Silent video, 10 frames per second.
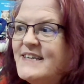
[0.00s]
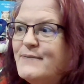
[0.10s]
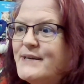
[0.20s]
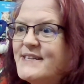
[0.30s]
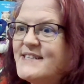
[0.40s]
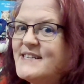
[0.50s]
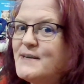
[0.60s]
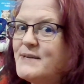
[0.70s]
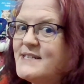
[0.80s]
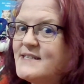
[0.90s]
Because then
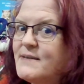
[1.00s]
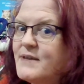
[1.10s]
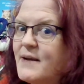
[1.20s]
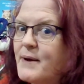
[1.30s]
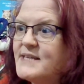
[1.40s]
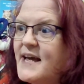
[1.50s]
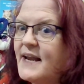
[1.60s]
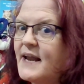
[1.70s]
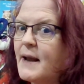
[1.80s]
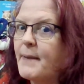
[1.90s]
somebody said something about
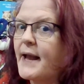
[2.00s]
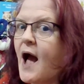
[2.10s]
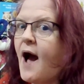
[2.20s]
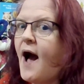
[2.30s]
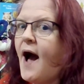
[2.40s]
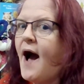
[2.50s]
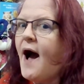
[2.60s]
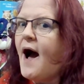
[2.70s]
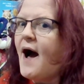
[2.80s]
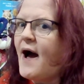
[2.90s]
10, and I'm like,
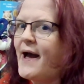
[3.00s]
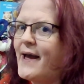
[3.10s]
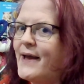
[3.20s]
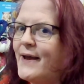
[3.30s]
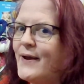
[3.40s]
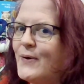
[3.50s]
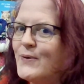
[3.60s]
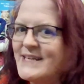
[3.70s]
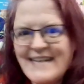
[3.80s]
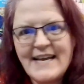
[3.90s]
I
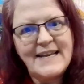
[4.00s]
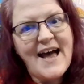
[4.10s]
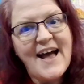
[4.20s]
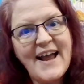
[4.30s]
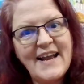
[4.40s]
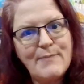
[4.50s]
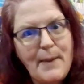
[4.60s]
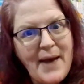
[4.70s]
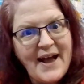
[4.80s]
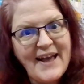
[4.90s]
only sent 9, and my
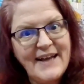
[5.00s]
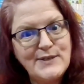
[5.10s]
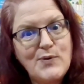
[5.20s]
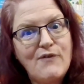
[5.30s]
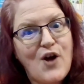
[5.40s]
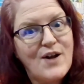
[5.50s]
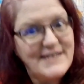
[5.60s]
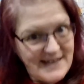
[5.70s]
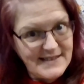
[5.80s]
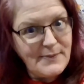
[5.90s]
pack had 12 cards,
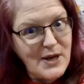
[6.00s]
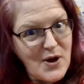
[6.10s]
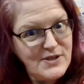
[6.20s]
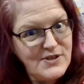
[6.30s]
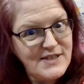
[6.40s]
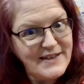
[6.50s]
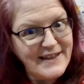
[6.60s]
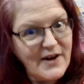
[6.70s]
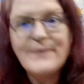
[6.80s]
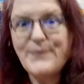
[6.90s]
and guess how many cards are still in
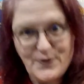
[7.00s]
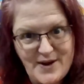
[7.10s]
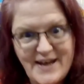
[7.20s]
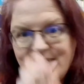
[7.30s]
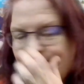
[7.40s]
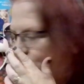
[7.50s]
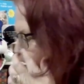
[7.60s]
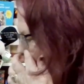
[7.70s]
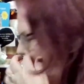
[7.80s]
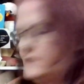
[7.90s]
there? 3.
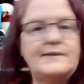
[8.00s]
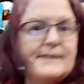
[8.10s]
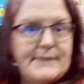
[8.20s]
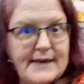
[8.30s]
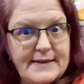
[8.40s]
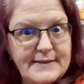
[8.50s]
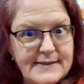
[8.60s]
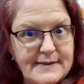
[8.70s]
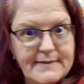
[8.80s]
So somebody I didn't send a